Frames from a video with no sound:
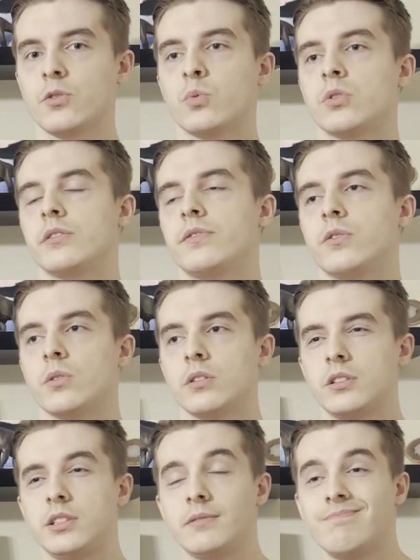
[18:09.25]
word
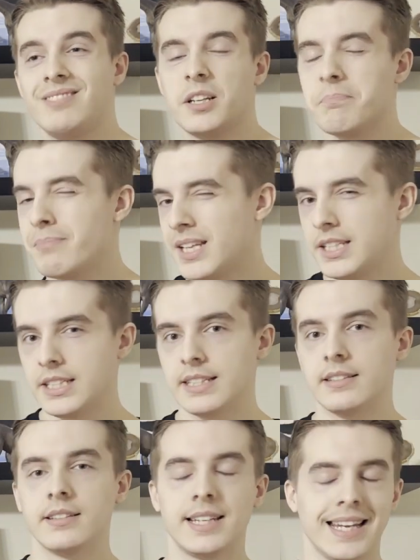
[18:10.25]
for
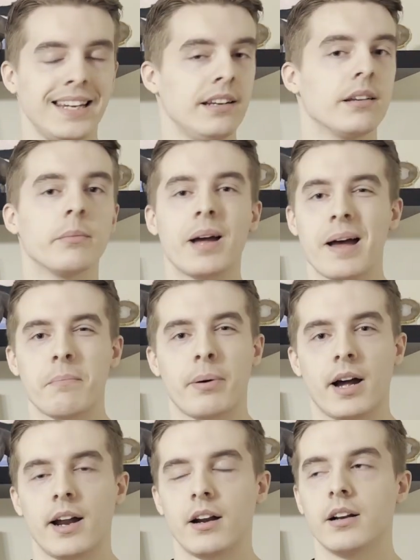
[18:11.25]
dominion, kingdom,
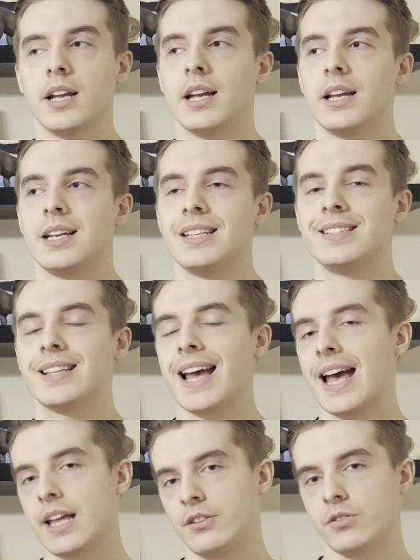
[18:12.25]
empire is
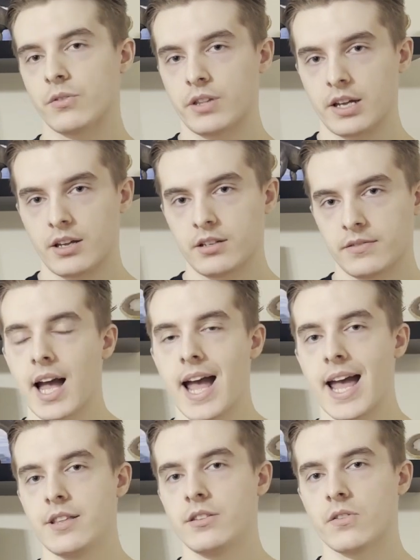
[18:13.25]
Enyoda.
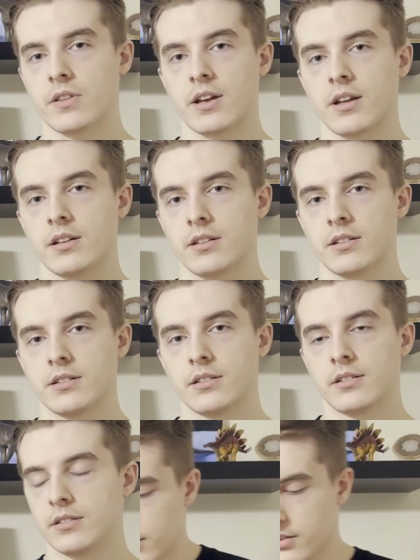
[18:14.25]
Enyoda.
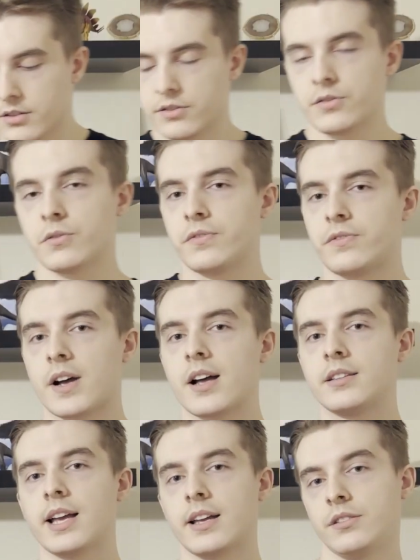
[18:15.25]
So
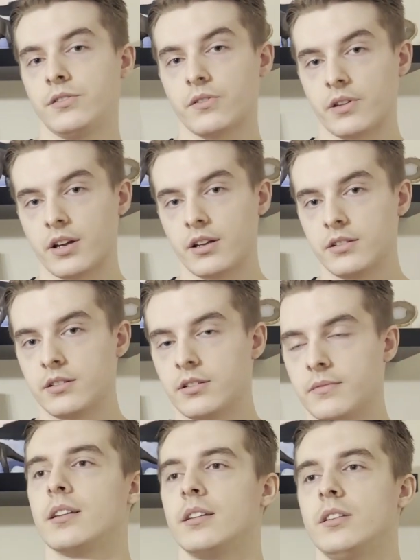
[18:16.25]
fan Enyoda.
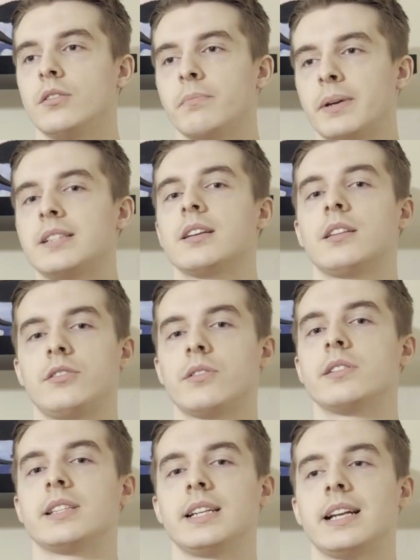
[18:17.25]
You can basically
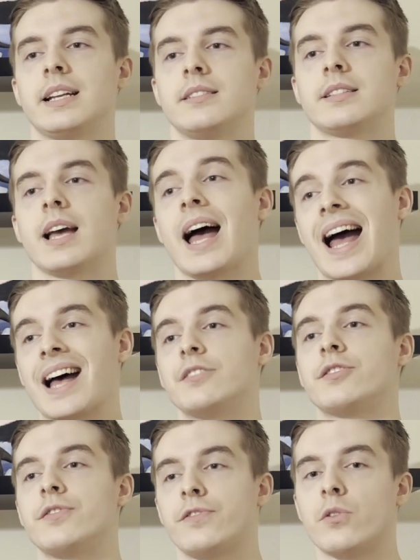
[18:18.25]
translate it
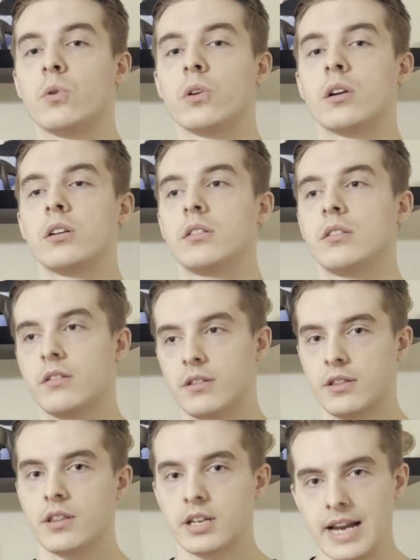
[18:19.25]
as for
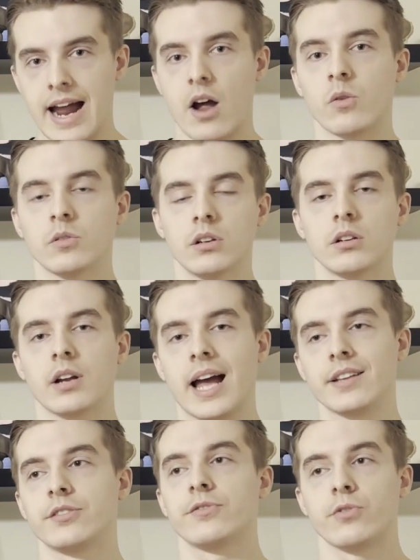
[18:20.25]
the noun,
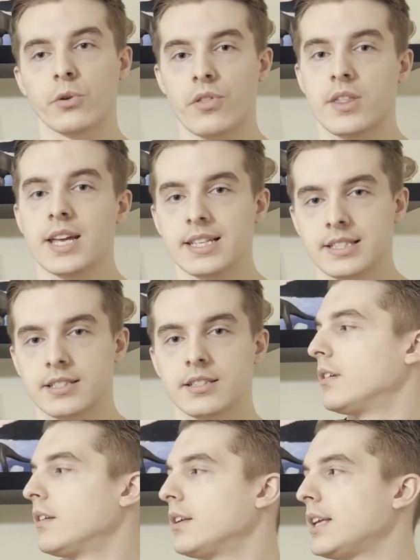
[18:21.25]
as for this.
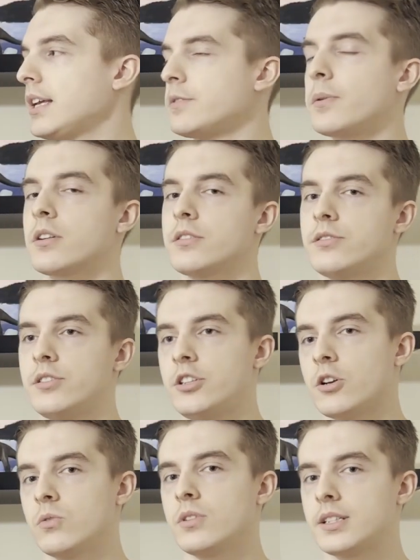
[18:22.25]
Case markers
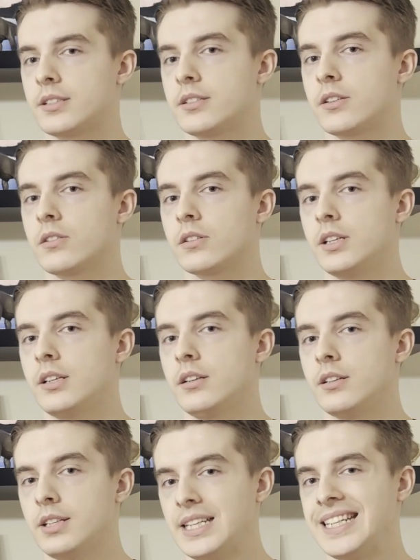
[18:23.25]
don't necessarily
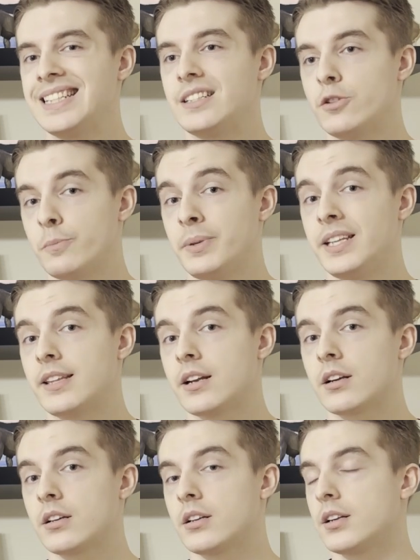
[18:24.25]
need to be
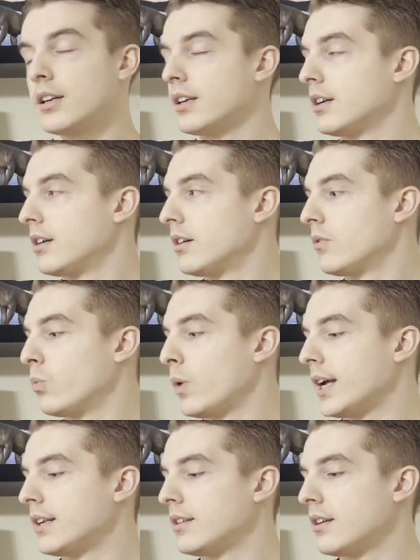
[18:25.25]
there
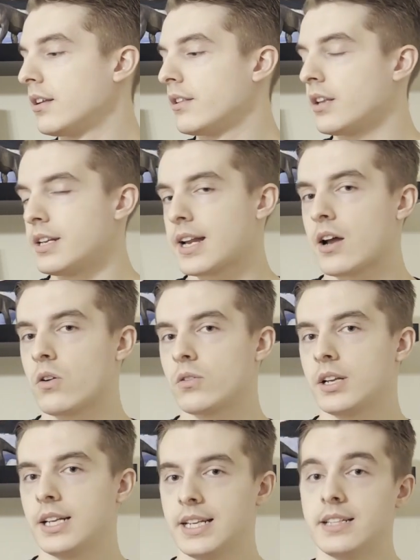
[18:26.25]
when the
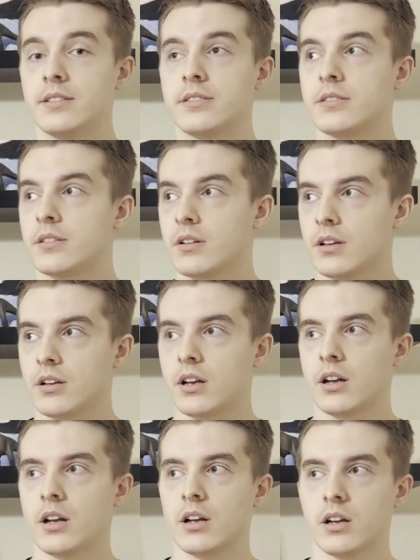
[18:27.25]
noun is
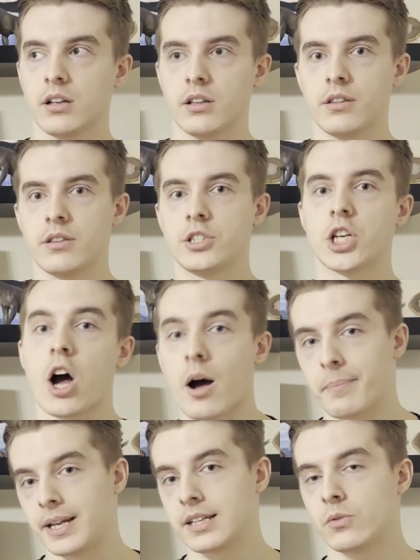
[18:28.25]
the
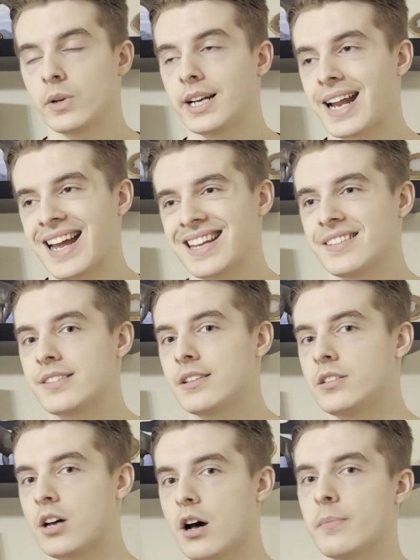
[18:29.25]
topic. When it has the
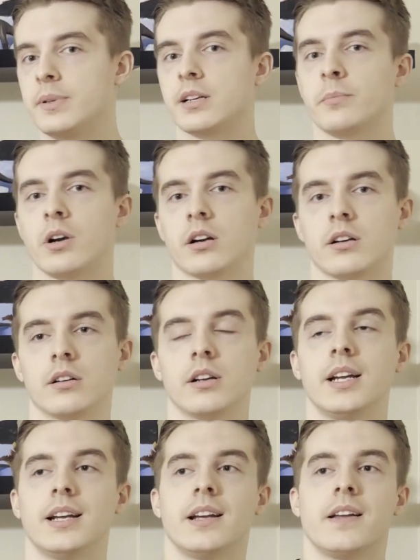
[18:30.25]
topic marker,
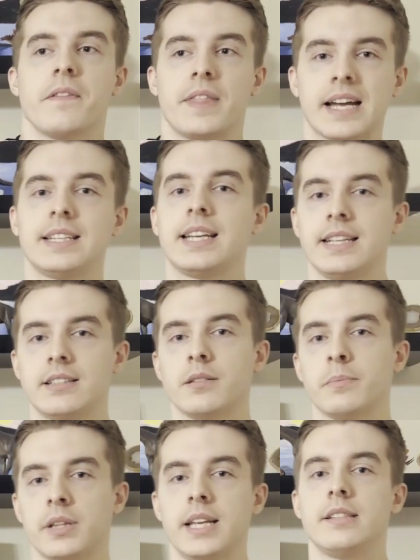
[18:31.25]
that takes the
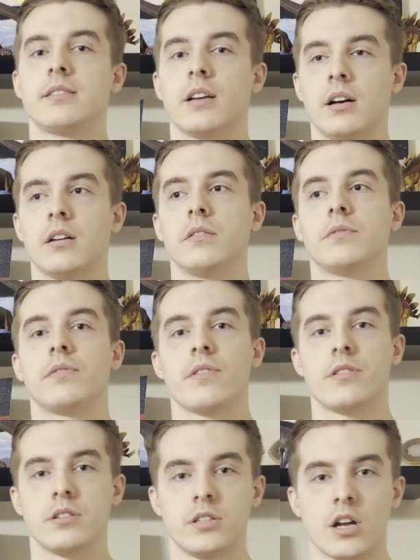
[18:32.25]
place of
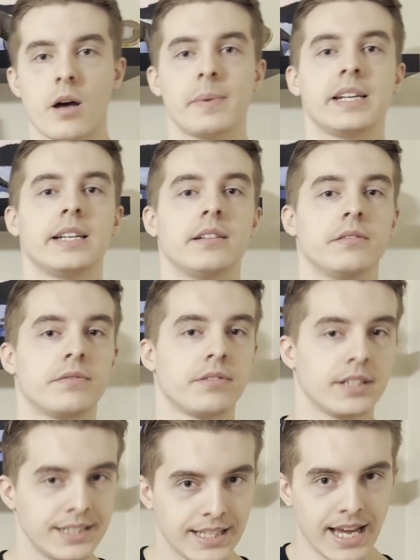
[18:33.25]
the nominative
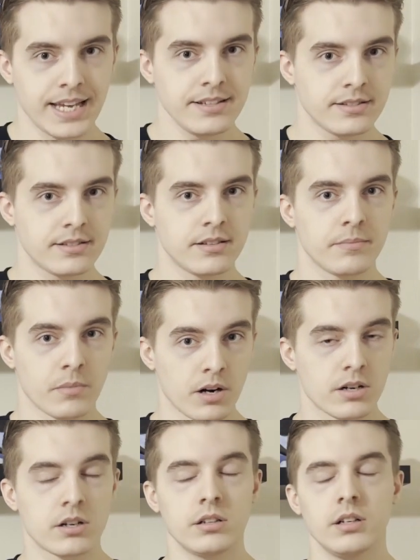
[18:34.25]
case
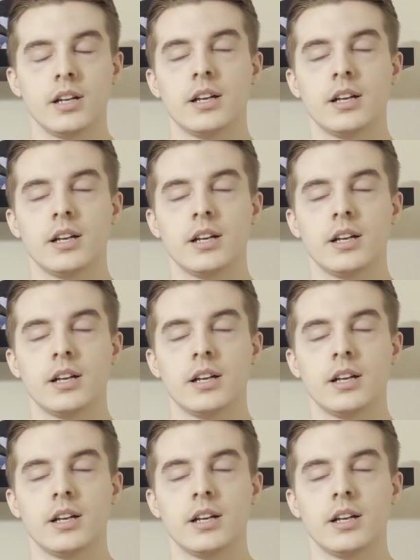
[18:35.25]
marker